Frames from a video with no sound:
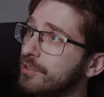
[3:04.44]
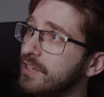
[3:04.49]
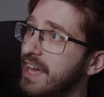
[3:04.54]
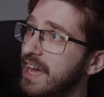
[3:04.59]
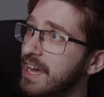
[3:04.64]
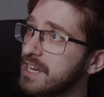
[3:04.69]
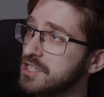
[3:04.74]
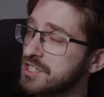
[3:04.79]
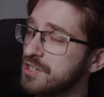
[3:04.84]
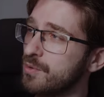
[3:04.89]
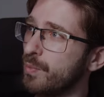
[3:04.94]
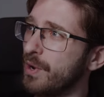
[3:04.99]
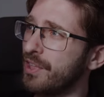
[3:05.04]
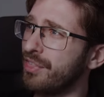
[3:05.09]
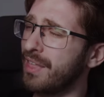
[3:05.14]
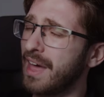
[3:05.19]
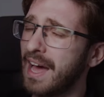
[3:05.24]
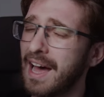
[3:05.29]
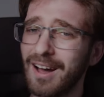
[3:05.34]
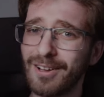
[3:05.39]
the action
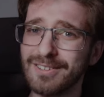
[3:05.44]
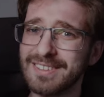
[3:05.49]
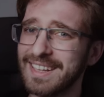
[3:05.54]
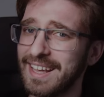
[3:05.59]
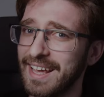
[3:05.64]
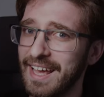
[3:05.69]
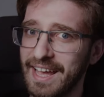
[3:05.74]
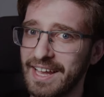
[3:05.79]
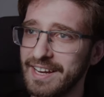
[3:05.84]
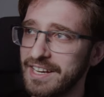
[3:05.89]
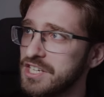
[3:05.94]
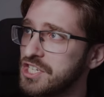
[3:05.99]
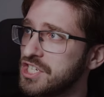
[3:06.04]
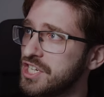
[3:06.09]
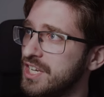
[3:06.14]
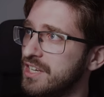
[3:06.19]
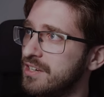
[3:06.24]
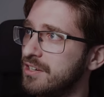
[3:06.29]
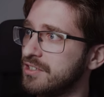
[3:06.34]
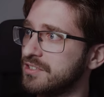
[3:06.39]
without any
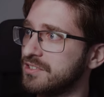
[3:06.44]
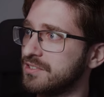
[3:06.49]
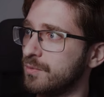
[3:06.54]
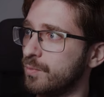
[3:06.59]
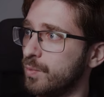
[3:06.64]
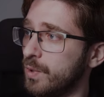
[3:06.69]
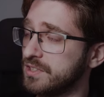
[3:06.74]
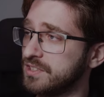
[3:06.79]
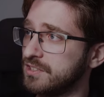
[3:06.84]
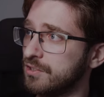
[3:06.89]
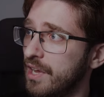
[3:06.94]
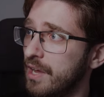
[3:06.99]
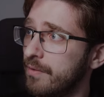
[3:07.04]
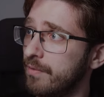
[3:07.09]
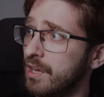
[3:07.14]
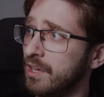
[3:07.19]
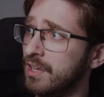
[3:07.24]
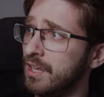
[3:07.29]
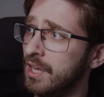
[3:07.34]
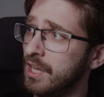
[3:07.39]
jitters
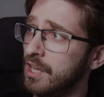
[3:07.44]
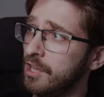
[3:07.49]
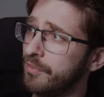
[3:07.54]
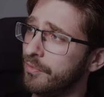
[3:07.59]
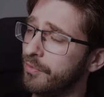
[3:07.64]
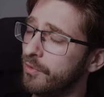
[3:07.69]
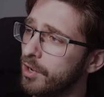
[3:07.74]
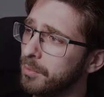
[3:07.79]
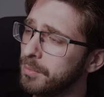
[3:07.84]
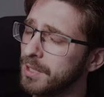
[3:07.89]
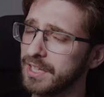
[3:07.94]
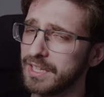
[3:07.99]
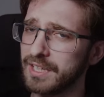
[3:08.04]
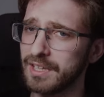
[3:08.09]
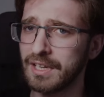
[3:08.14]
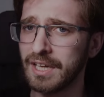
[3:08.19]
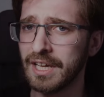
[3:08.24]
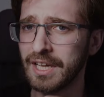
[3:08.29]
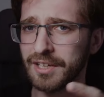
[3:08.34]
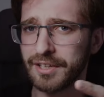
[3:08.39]
whatsoever. Normally,
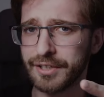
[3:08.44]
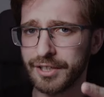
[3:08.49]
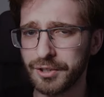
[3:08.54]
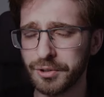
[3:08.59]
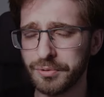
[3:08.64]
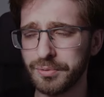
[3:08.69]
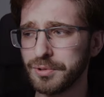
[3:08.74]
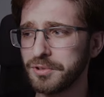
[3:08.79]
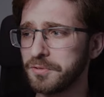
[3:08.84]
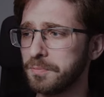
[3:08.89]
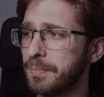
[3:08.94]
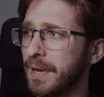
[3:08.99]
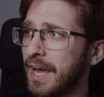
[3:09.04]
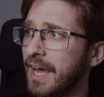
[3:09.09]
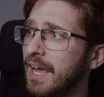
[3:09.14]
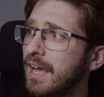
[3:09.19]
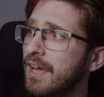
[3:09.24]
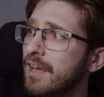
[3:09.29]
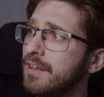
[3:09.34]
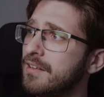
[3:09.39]
you would
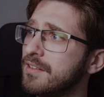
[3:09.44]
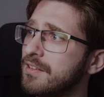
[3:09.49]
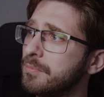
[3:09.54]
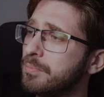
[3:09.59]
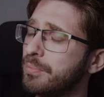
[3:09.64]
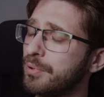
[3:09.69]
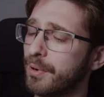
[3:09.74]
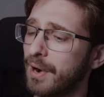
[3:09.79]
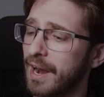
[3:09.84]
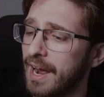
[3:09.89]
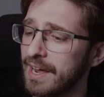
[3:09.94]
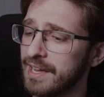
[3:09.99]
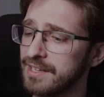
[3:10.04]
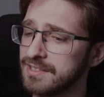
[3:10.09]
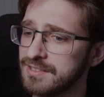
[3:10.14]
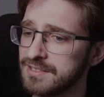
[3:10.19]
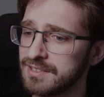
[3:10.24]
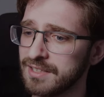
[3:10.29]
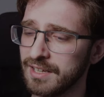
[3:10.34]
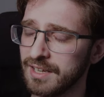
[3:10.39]
pay the
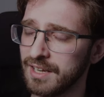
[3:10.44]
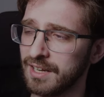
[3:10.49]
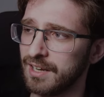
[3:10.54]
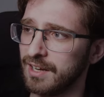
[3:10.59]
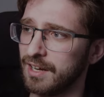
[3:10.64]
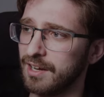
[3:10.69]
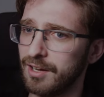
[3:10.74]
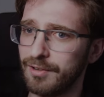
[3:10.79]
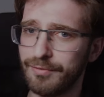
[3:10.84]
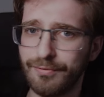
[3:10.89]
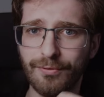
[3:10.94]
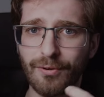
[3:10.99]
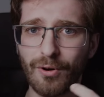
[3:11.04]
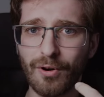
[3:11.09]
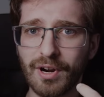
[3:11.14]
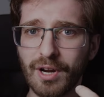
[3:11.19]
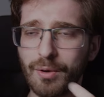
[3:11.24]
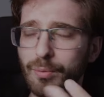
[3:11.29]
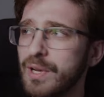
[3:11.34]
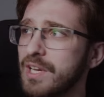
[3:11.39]
price
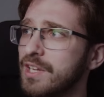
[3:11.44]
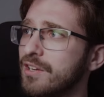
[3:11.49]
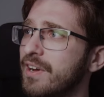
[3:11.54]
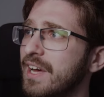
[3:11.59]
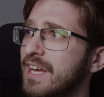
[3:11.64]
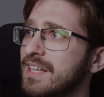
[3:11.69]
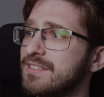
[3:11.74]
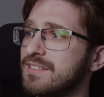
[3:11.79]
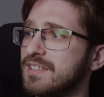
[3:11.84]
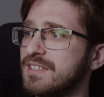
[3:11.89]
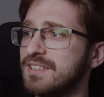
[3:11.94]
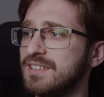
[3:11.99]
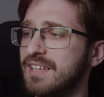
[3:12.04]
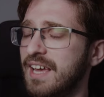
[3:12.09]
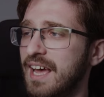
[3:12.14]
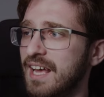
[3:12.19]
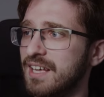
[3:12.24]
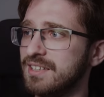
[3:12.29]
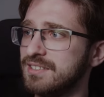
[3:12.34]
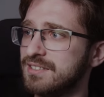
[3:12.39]
for a video head that
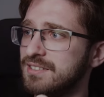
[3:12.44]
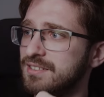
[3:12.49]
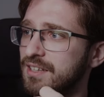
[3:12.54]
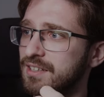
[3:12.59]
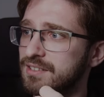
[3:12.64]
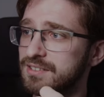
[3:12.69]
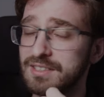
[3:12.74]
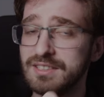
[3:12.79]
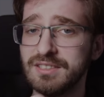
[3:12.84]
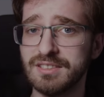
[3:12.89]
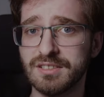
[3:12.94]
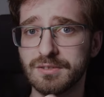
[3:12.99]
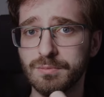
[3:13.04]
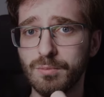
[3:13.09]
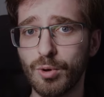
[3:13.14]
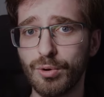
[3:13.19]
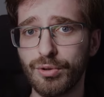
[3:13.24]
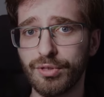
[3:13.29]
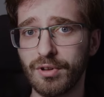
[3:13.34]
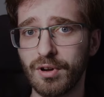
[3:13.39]
has this
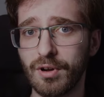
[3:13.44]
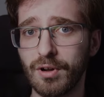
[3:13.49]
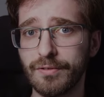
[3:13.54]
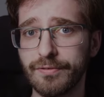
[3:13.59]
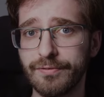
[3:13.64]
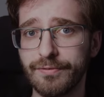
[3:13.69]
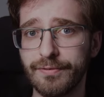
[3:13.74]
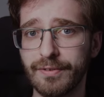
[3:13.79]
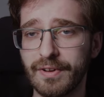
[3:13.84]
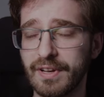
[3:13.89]
smooth of